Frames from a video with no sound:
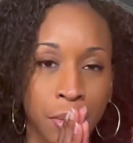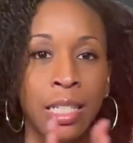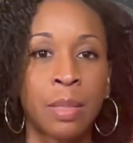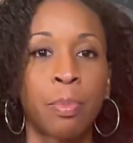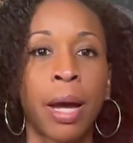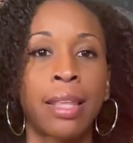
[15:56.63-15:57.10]
And
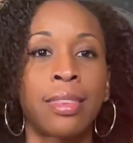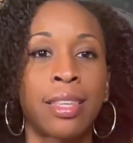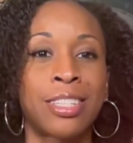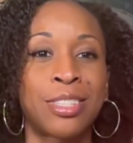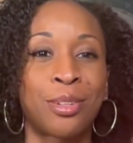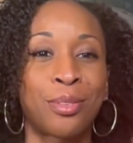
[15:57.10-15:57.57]
despite
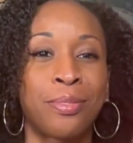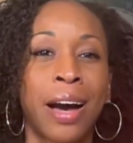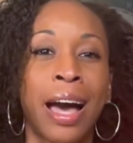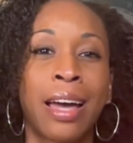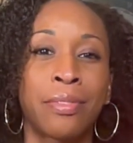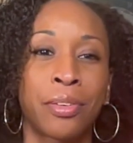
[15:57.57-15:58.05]
this,
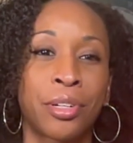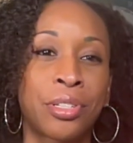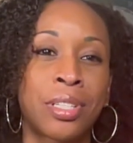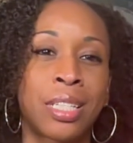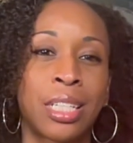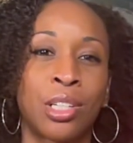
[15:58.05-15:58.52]
survivors
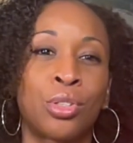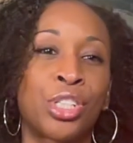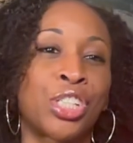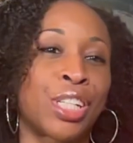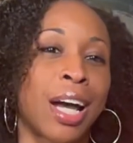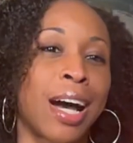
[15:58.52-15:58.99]
still
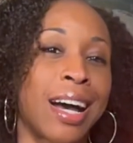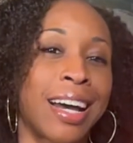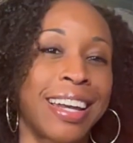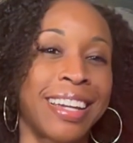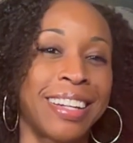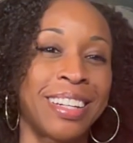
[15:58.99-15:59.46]

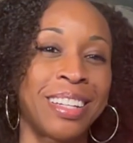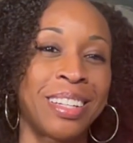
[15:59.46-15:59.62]
shine